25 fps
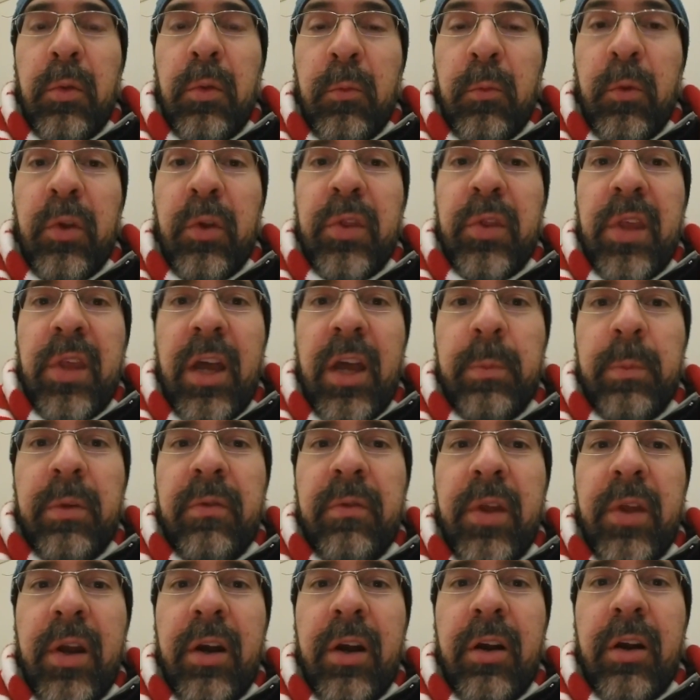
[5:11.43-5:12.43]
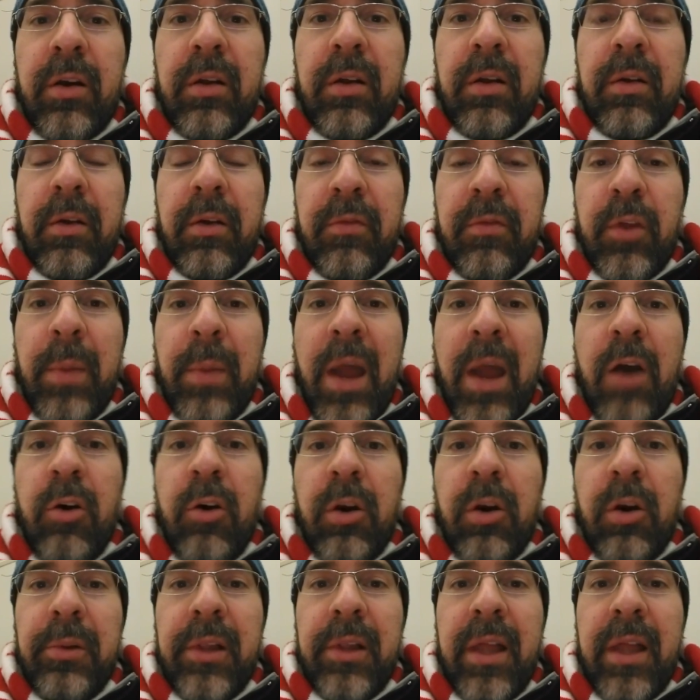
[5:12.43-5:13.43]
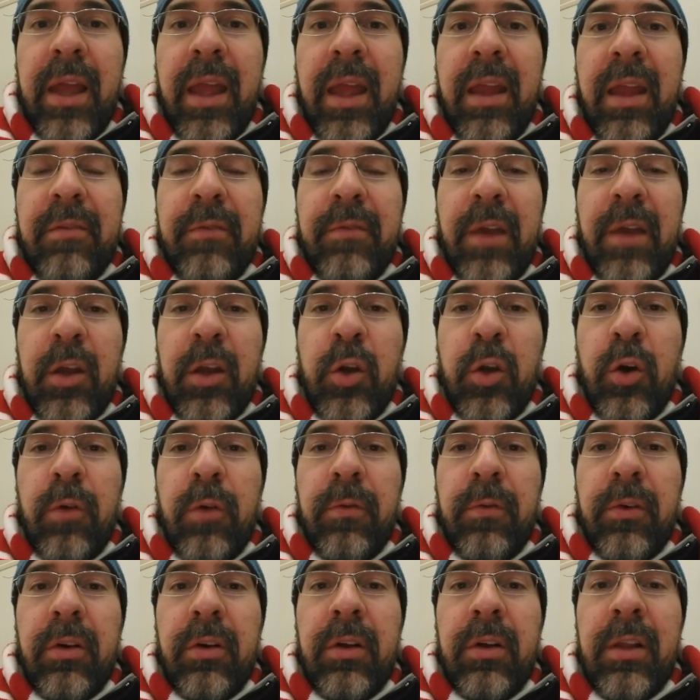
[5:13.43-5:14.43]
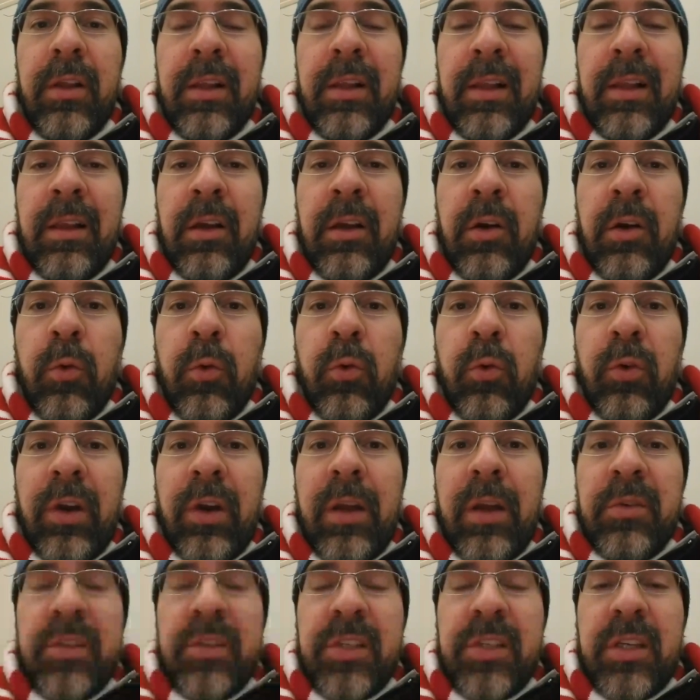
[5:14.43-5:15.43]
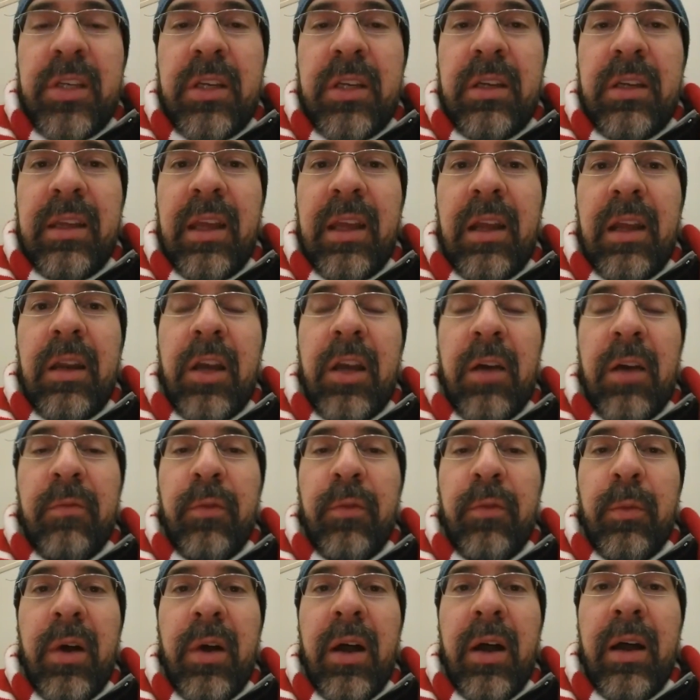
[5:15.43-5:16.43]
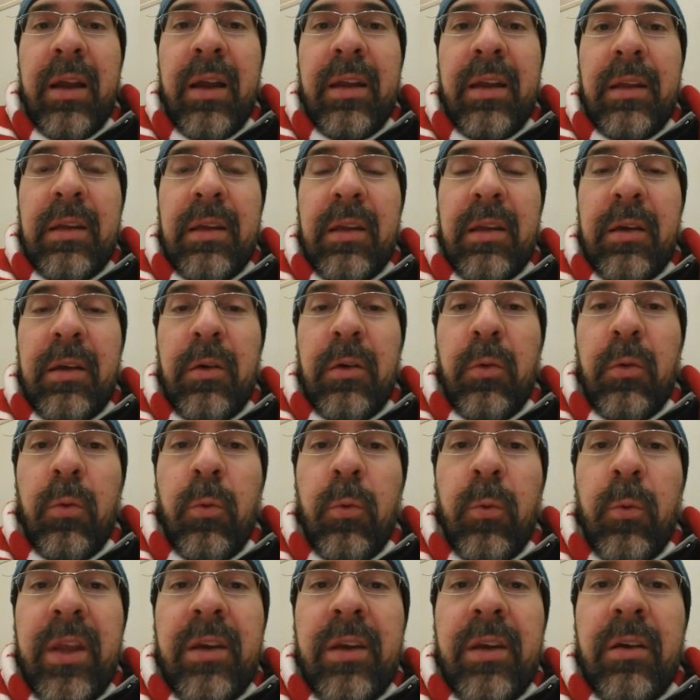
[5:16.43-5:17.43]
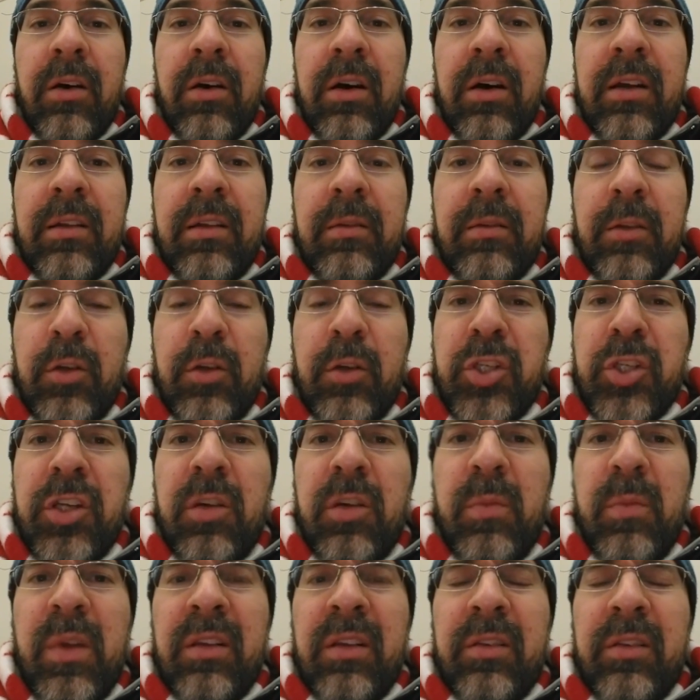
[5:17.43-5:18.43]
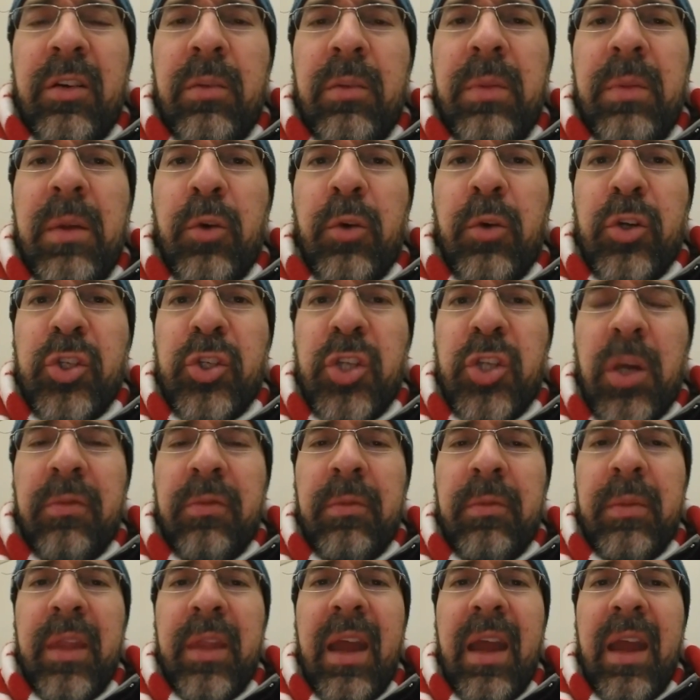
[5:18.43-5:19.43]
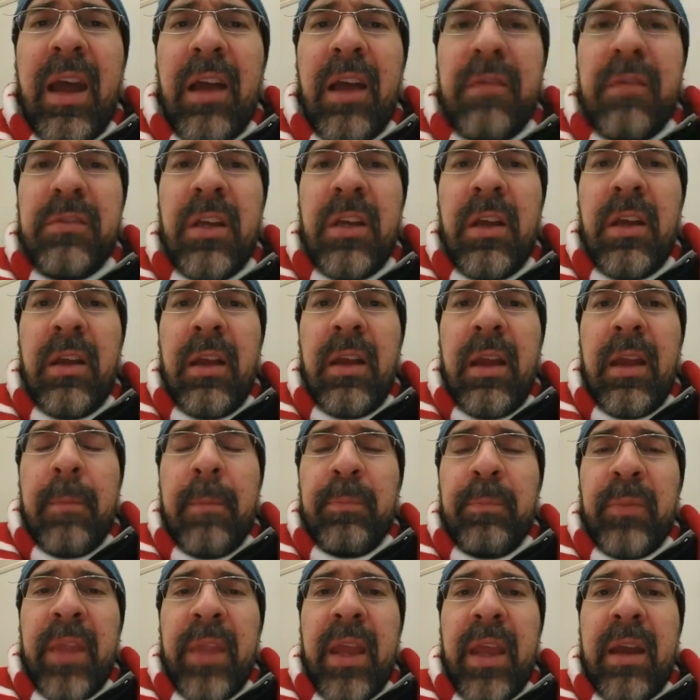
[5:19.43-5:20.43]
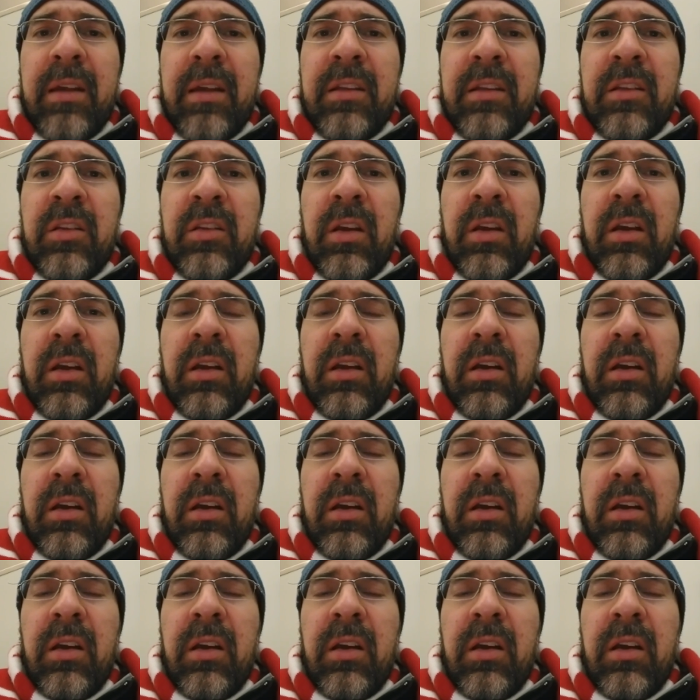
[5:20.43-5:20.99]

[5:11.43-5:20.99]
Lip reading: with the help of their power play in Vancouver, were able to get a come from behind win on. There should have been a little bit more jump from the Avs, and